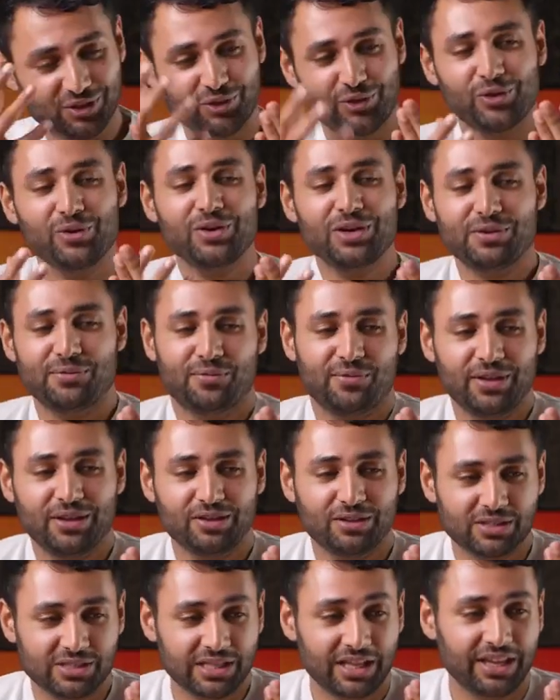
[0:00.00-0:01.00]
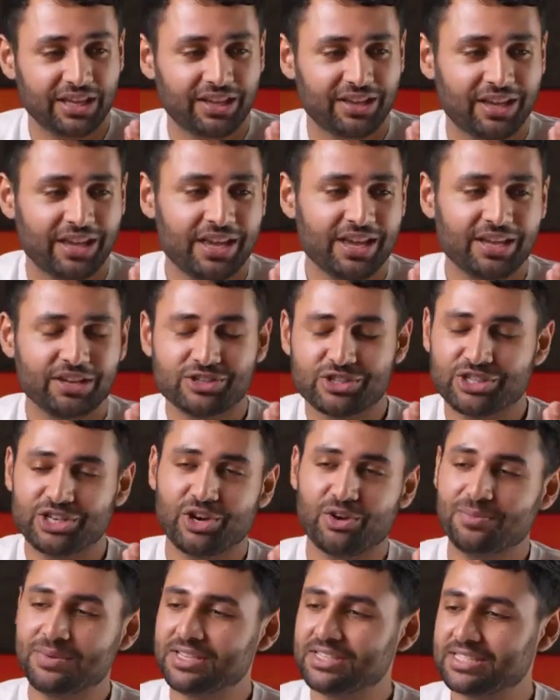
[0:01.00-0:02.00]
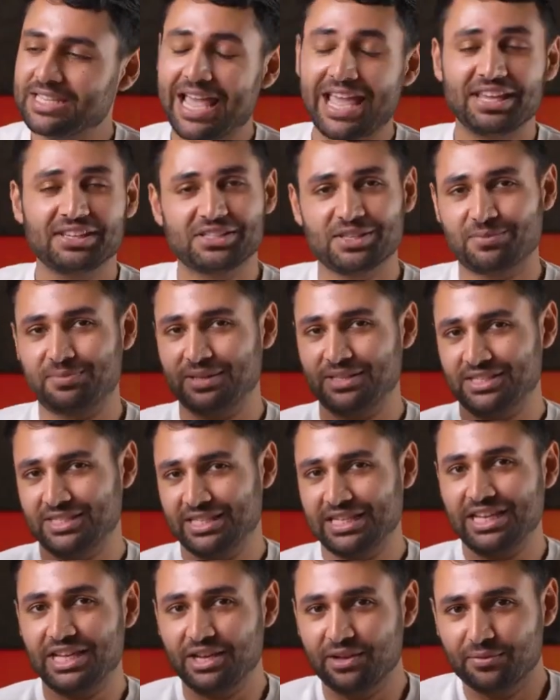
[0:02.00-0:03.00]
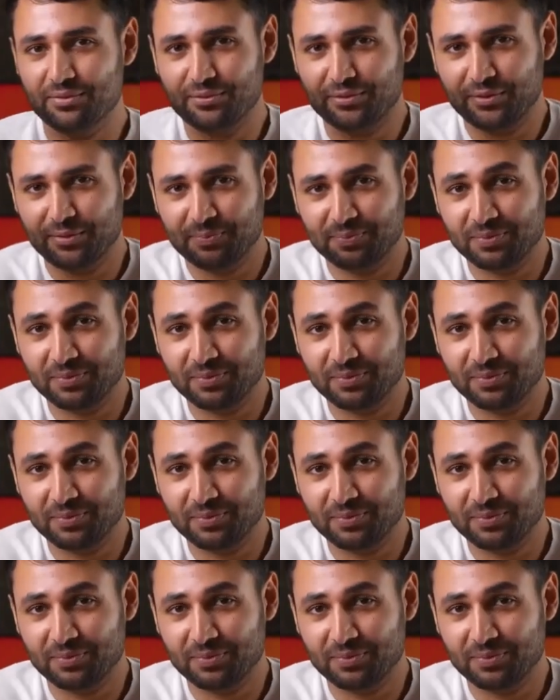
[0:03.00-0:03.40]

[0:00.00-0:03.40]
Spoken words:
truly feels like Xiaomi's ace up its sleeve.